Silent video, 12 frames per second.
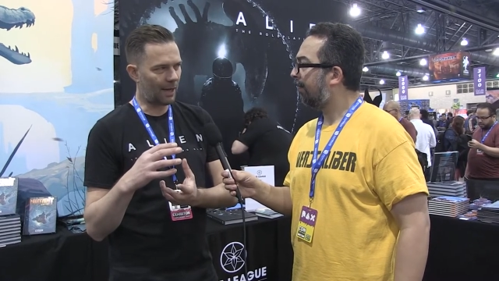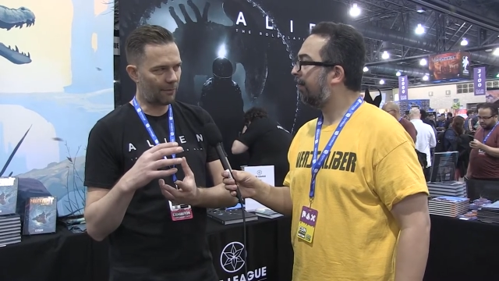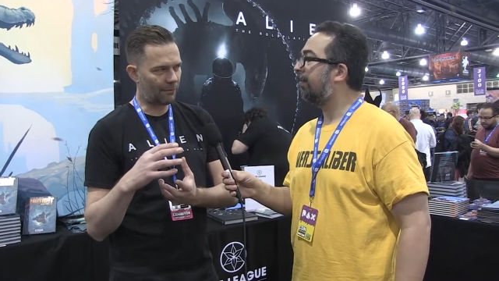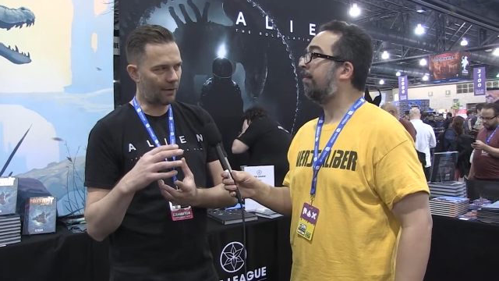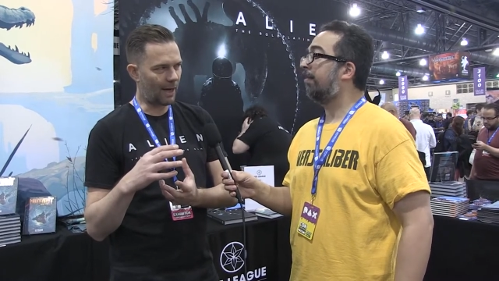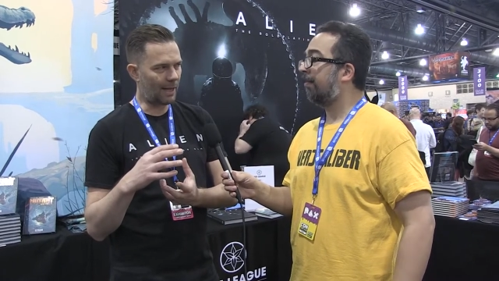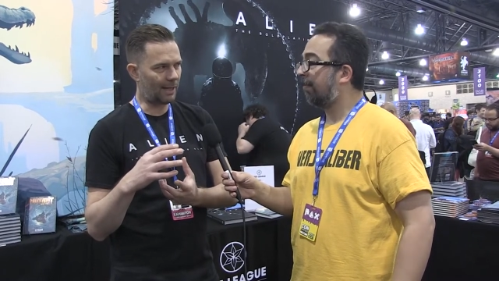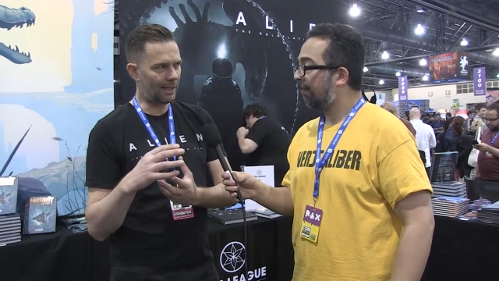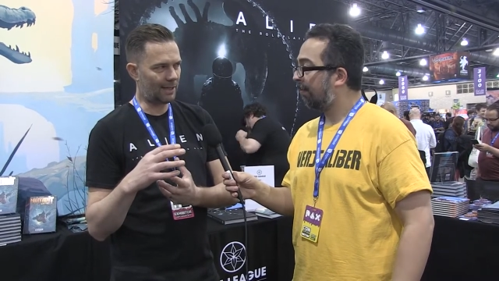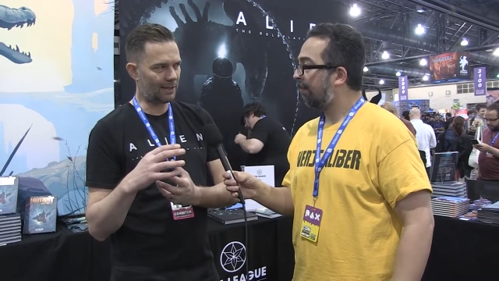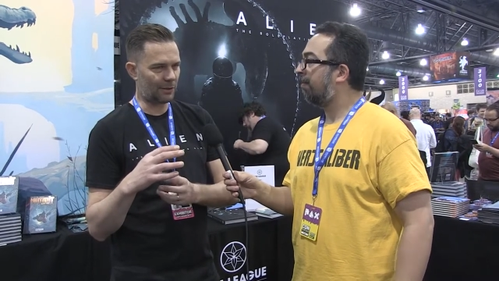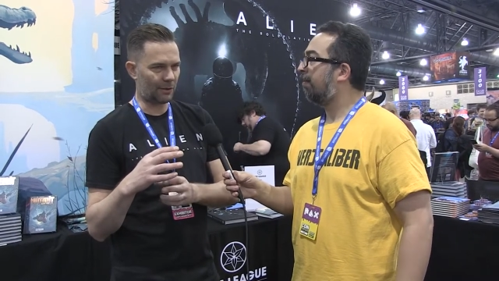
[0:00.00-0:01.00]
Speaker 1: after
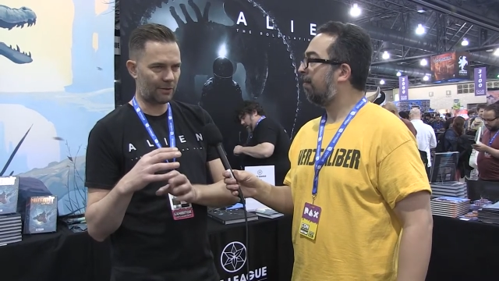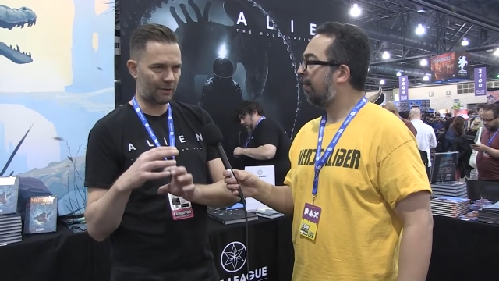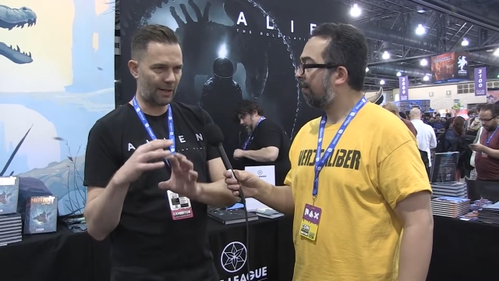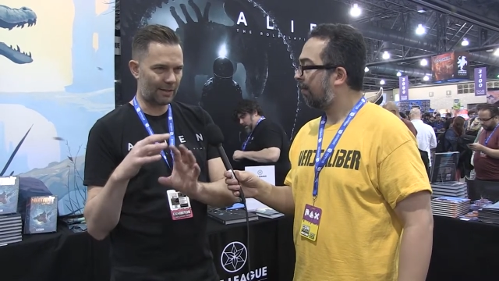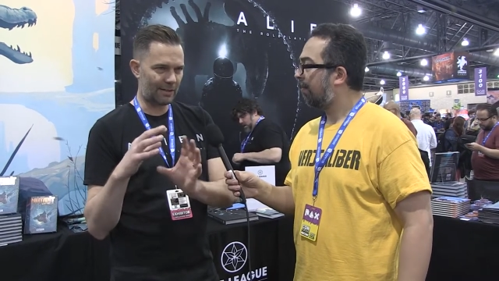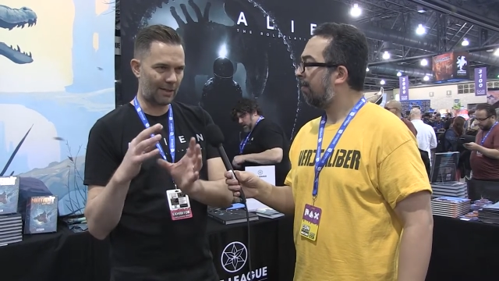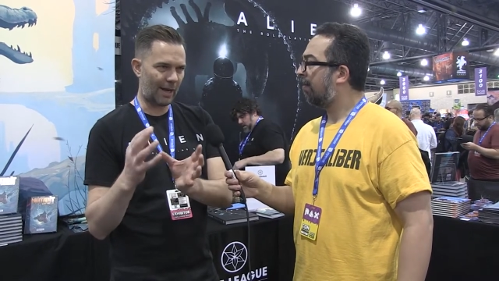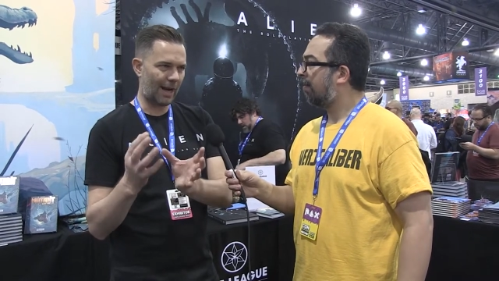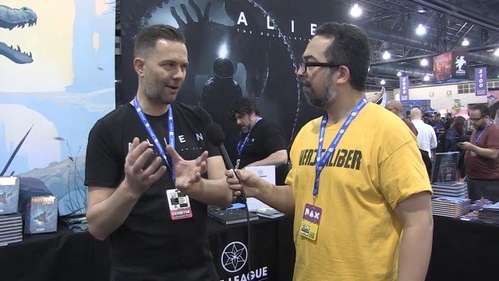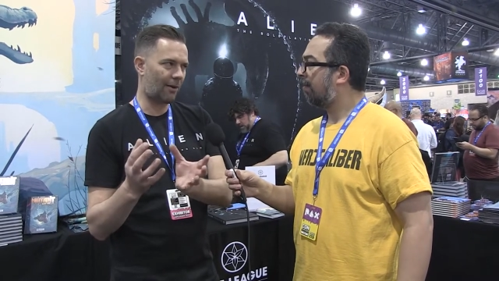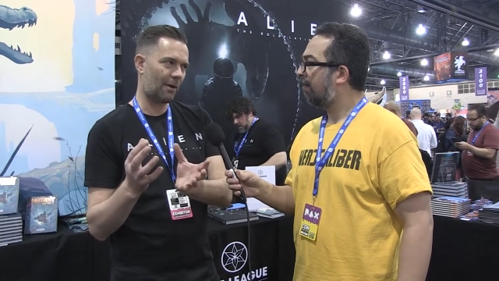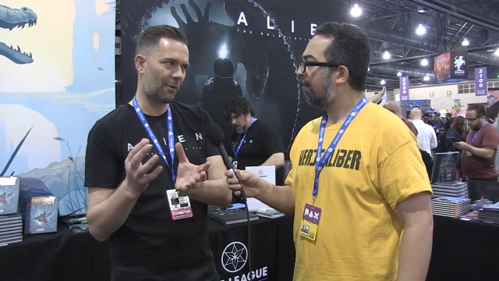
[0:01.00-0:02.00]
Alien, so that's the
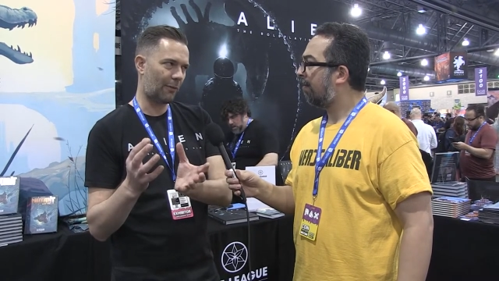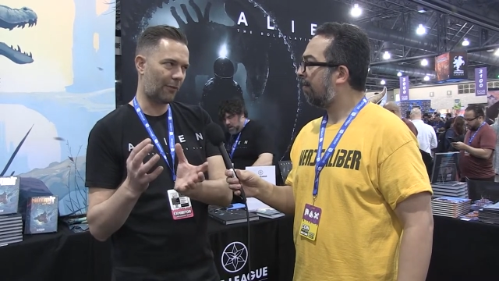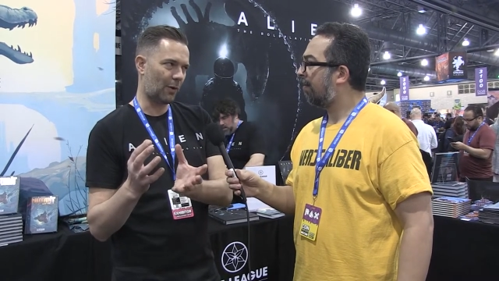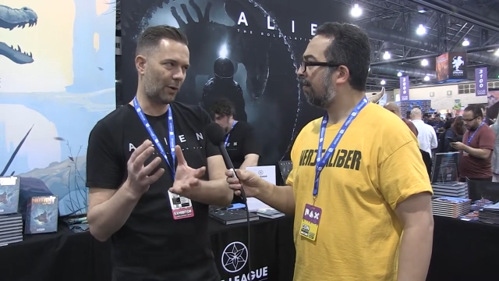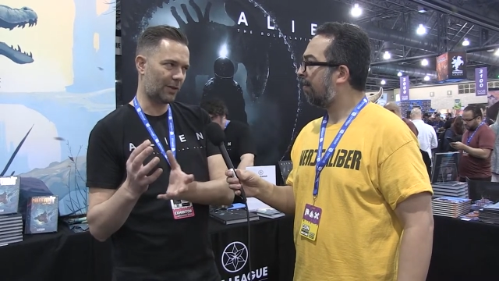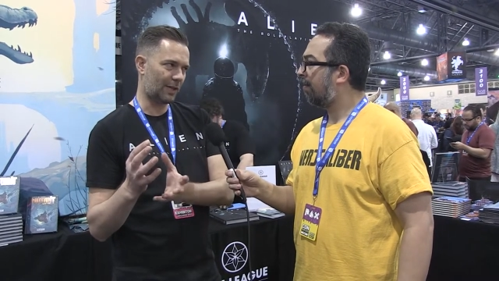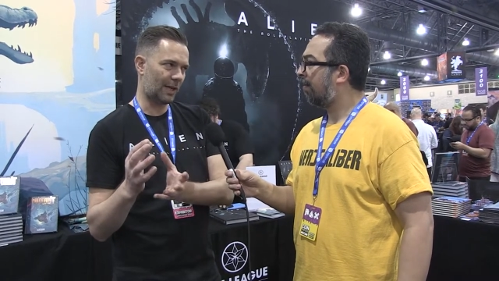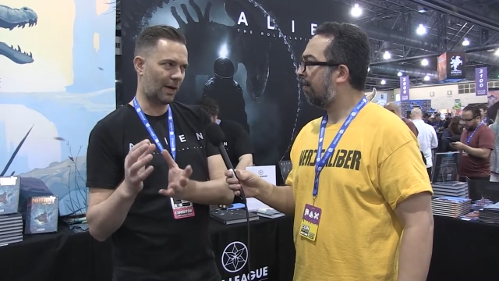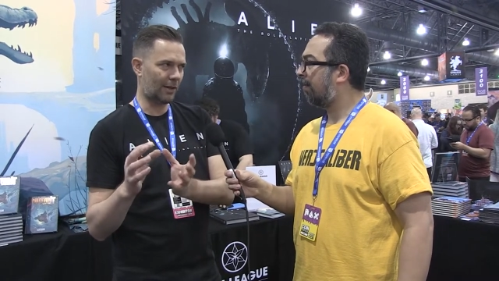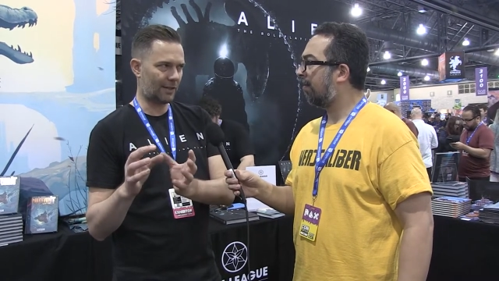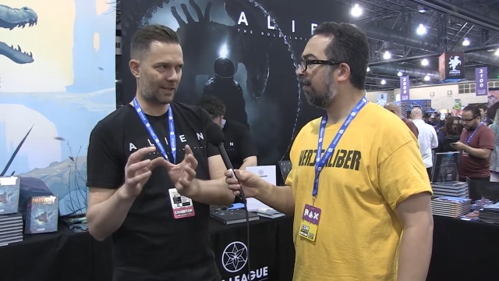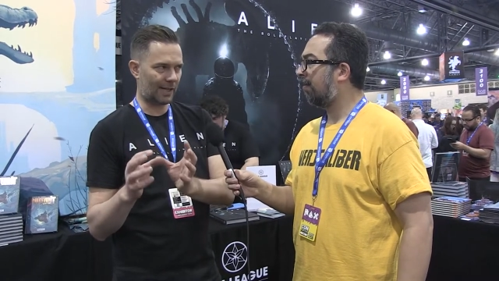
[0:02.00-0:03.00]
era we're focusing
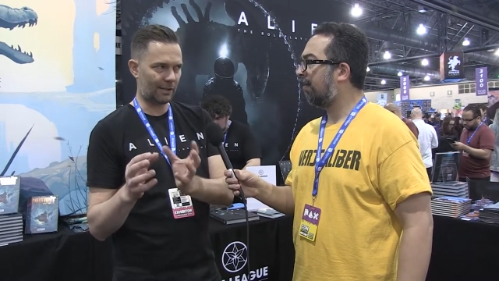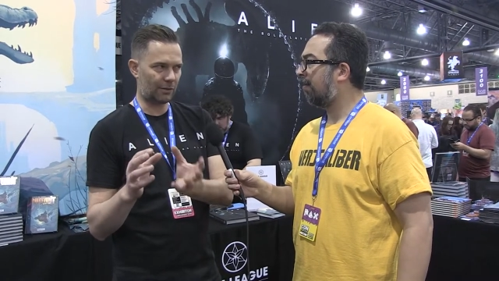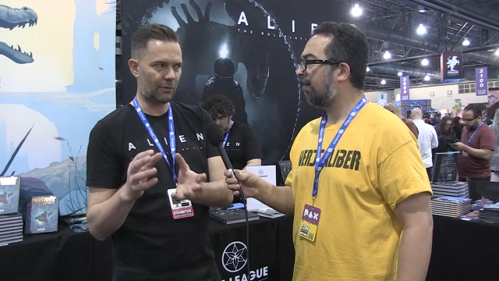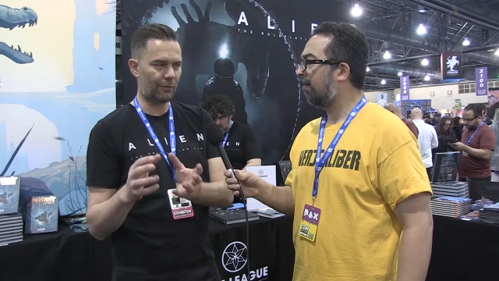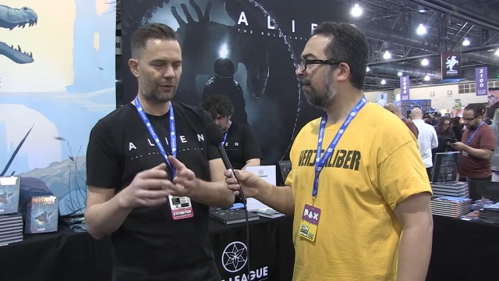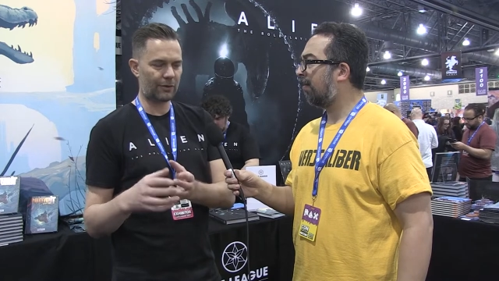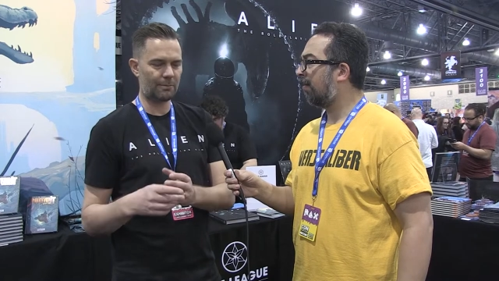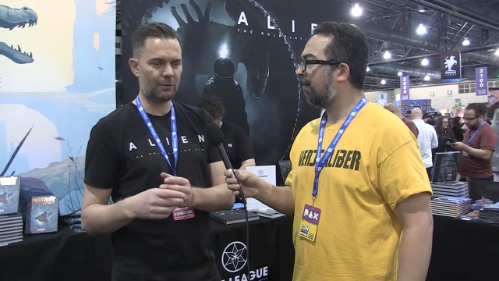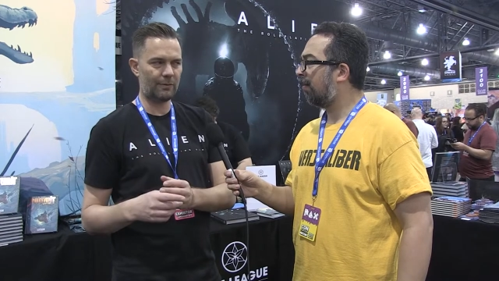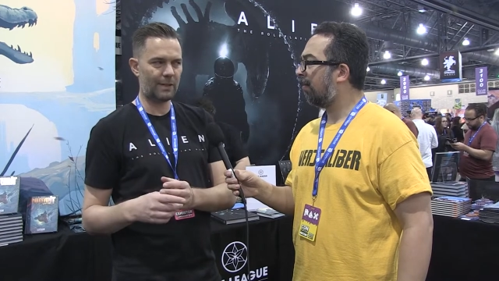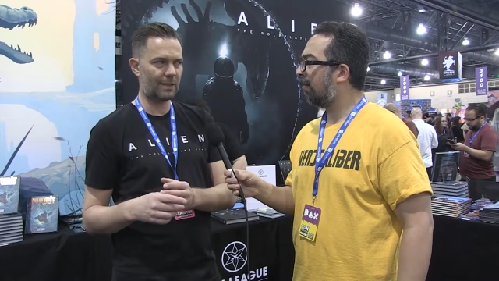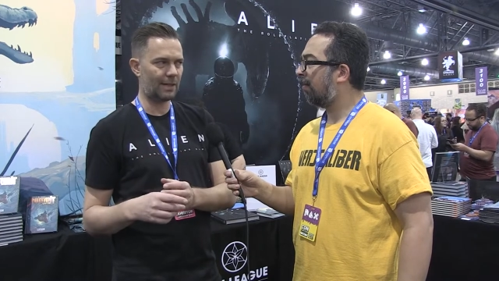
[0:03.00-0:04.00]
on, It's like the two first
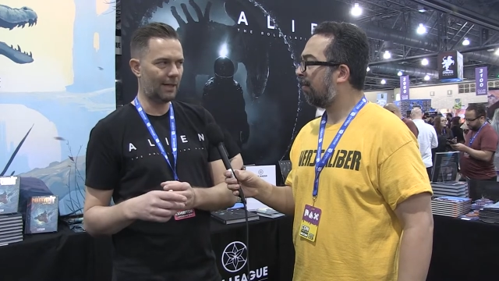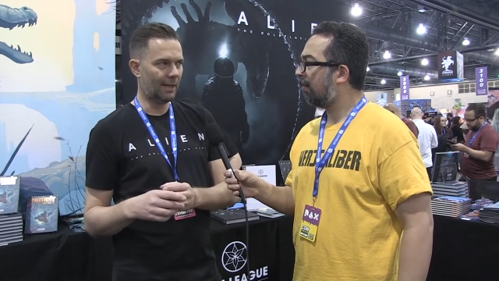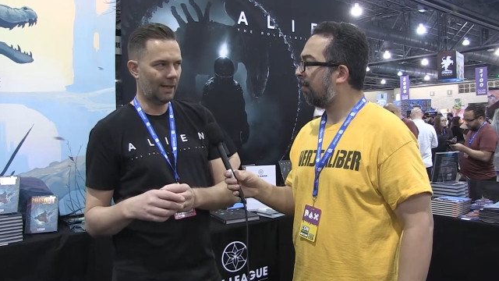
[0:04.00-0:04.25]
movies.